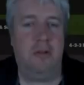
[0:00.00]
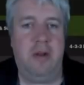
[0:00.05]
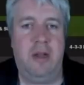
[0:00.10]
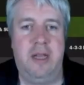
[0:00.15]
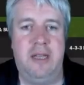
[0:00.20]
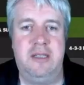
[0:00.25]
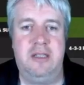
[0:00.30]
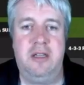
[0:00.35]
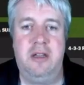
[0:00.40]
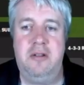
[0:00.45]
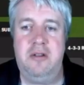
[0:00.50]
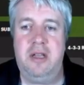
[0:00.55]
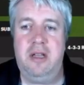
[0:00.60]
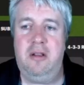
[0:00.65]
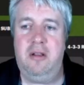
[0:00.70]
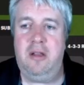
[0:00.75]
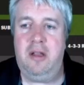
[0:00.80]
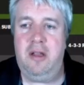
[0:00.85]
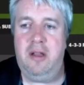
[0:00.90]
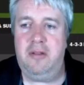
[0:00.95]
Right,
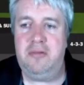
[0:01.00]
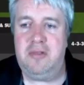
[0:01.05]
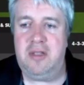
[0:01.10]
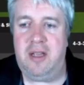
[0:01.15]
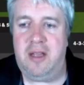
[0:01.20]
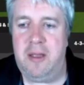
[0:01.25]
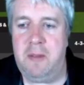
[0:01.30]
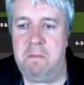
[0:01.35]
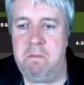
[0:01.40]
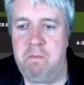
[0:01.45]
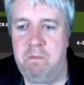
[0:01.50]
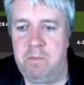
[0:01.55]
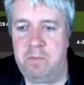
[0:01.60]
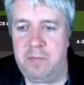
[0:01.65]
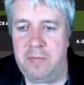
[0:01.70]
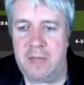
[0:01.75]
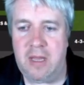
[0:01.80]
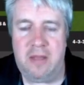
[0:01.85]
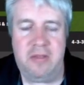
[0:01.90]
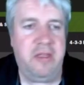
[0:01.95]
2-0 at half time.
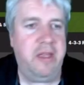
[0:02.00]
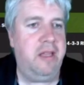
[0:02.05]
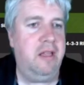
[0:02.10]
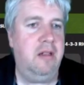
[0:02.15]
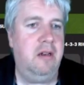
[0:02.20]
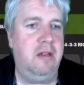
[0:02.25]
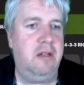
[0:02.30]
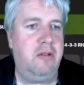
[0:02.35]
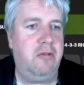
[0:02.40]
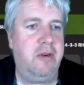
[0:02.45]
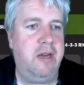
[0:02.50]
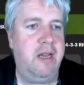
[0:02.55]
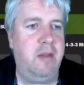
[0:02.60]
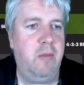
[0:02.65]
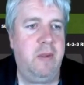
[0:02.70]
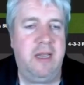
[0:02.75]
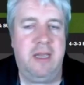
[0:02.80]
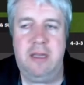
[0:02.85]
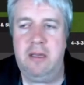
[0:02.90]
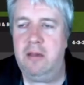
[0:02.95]
I think you'll agree
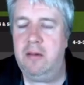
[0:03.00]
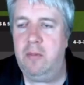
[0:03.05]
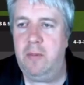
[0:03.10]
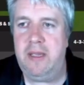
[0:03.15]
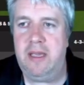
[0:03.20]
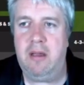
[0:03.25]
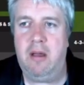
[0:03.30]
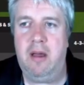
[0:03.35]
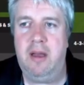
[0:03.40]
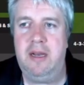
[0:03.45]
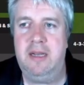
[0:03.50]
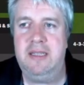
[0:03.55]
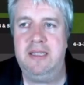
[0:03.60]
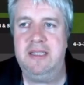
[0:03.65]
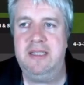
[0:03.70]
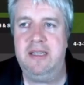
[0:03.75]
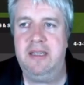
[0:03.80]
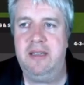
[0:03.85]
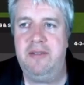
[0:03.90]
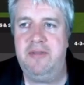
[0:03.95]
we kind of
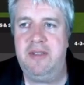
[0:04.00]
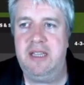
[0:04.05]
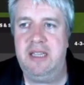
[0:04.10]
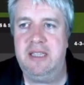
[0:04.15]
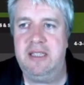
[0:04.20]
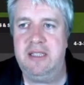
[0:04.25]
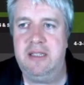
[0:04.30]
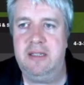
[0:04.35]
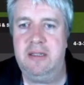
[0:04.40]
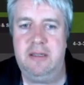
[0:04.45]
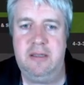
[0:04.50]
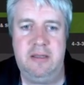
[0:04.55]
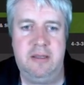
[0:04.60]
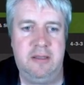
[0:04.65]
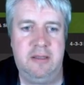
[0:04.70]
deserve this.